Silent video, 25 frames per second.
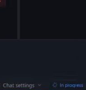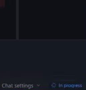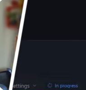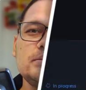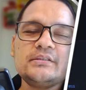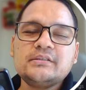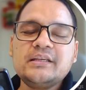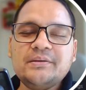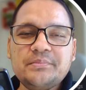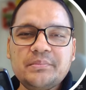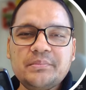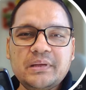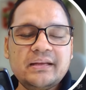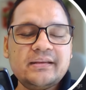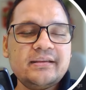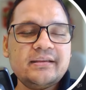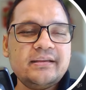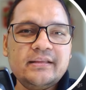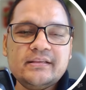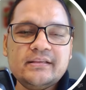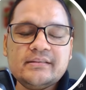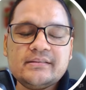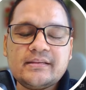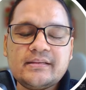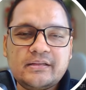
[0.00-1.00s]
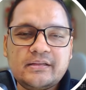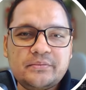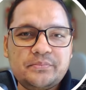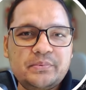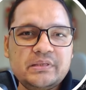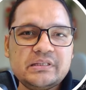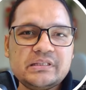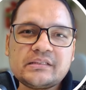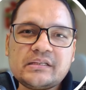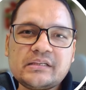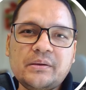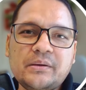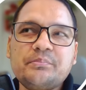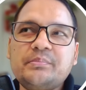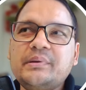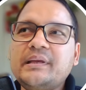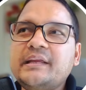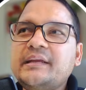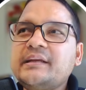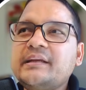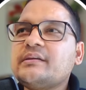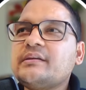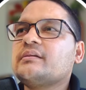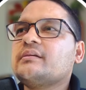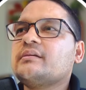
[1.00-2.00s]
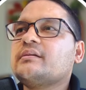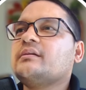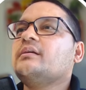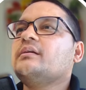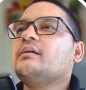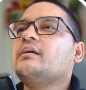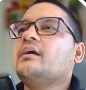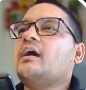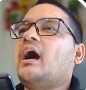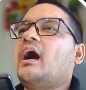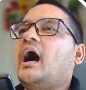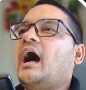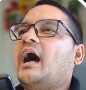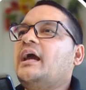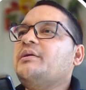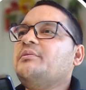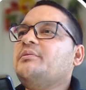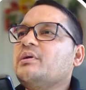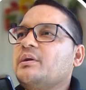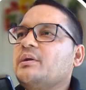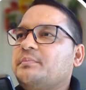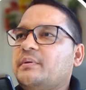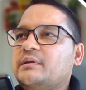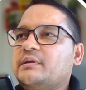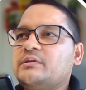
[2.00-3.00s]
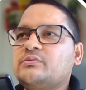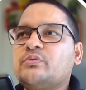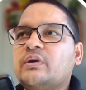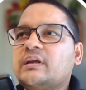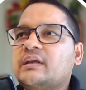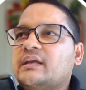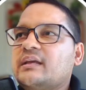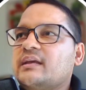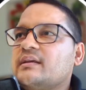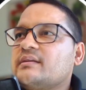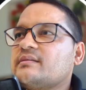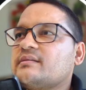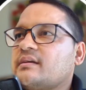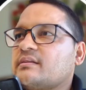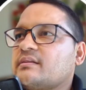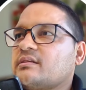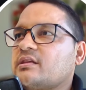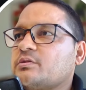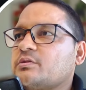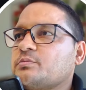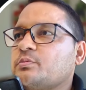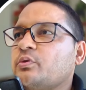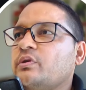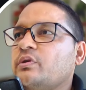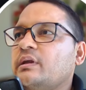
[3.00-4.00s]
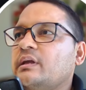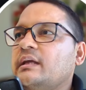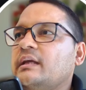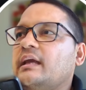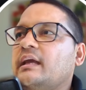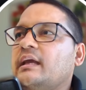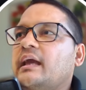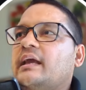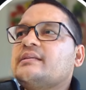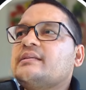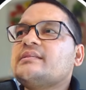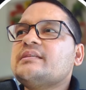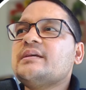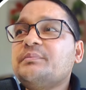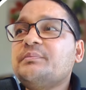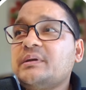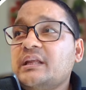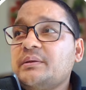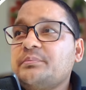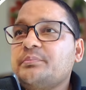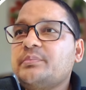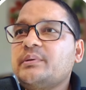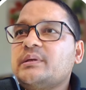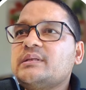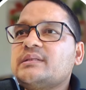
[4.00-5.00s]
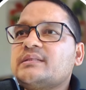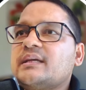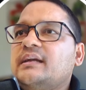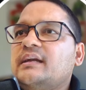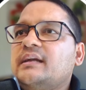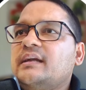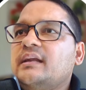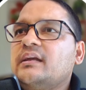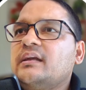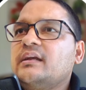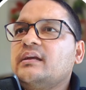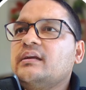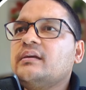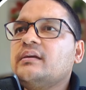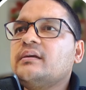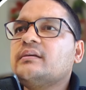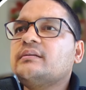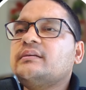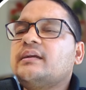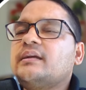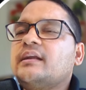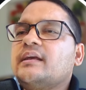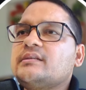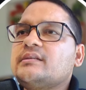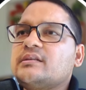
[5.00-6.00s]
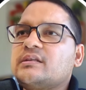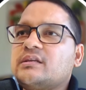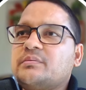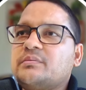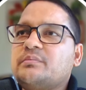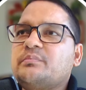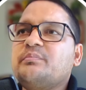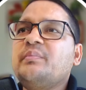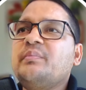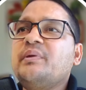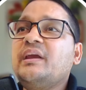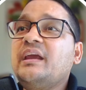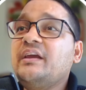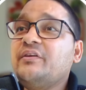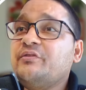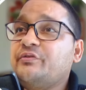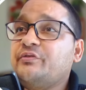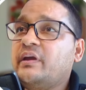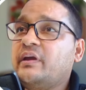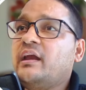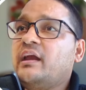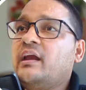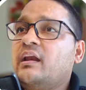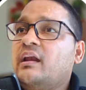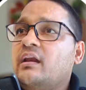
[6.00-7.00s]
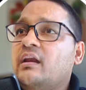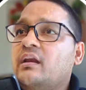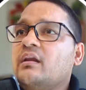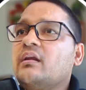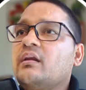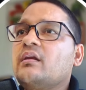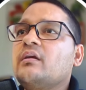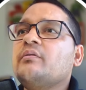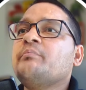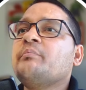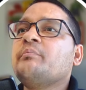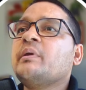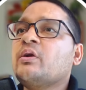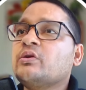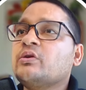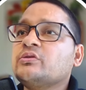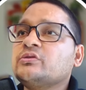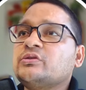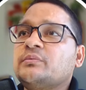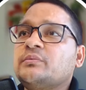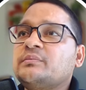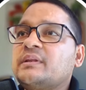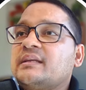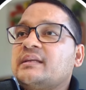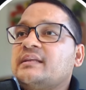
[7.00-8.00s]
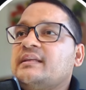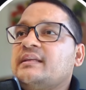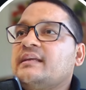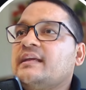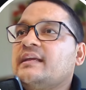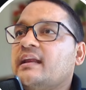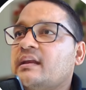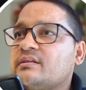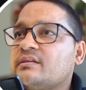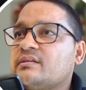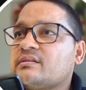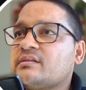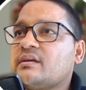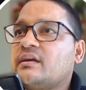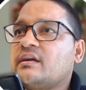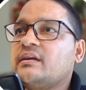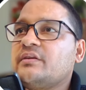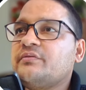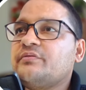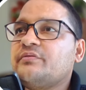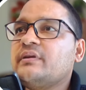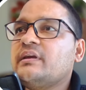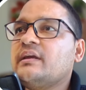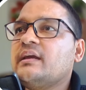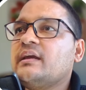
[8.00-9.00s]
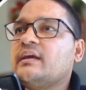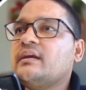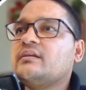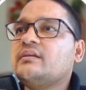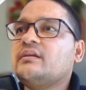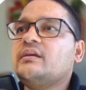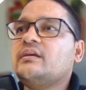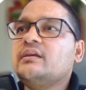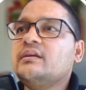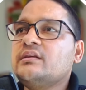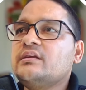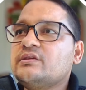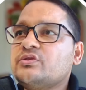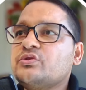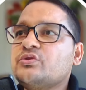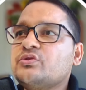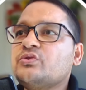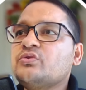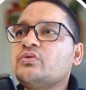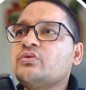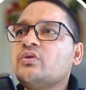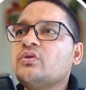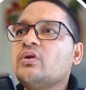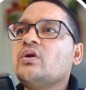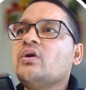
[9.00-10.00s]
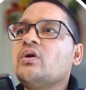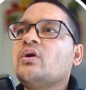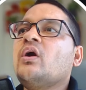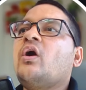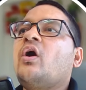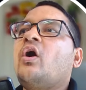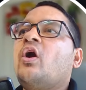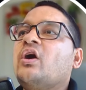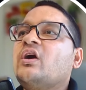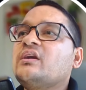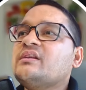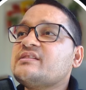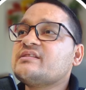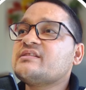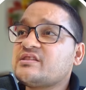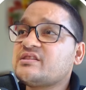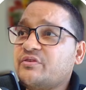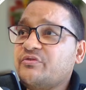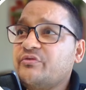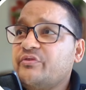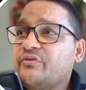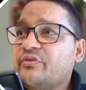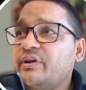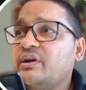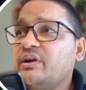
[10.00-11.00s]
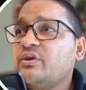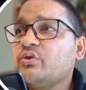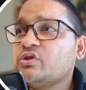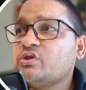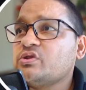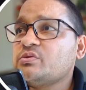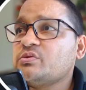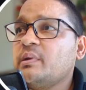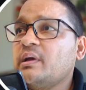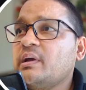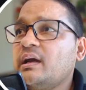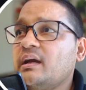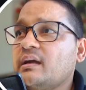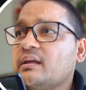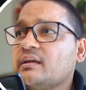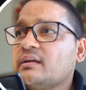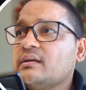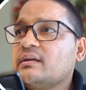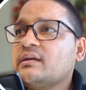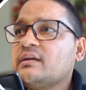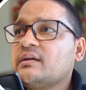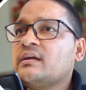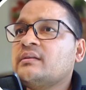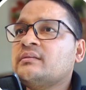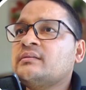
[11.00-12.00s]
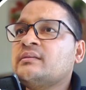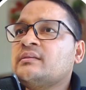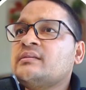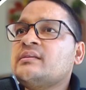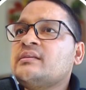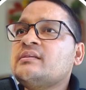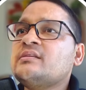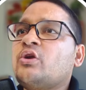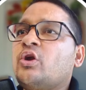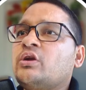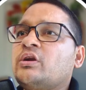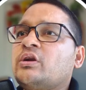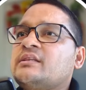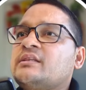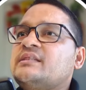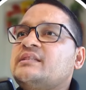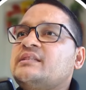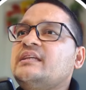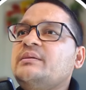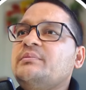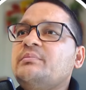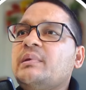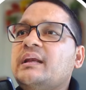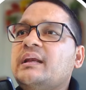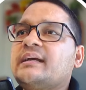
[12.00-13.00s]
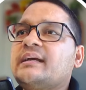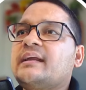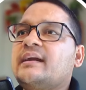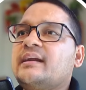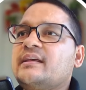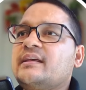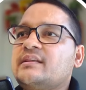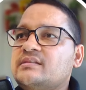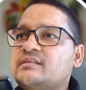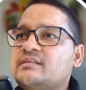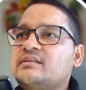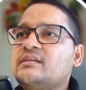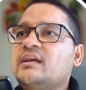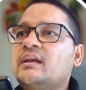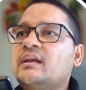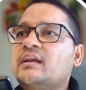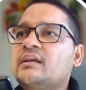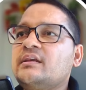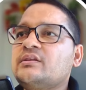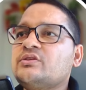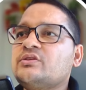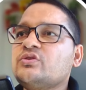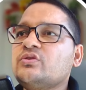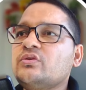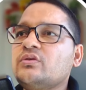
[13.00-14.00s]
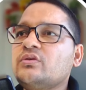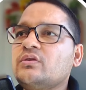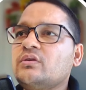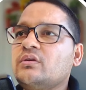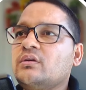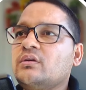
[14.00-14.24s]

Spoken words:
Gmail reading setup is complete. IMAP is working successfully. SMTP sending test may fail because of the TLS certificate issue on some Windows build. This is not a Gmail credential issue.